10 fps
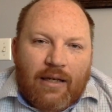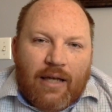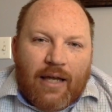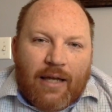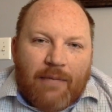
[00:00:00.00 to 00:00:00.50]

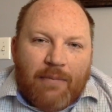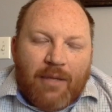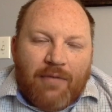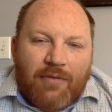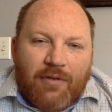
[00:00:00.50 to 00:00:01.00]

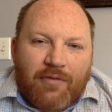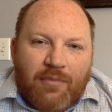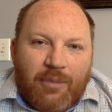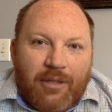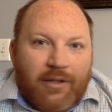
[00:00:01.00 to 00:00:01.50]
If you're
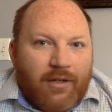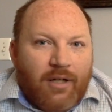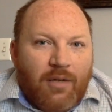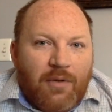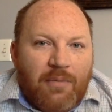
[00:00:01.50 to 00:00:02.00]
familiar at
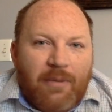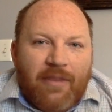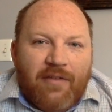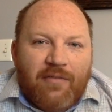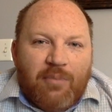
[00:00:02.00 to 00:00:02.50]
all with
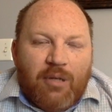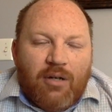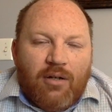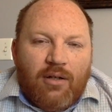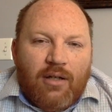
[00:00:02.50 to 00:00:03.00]
mother of
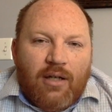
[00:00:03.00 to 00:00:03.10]
pearl,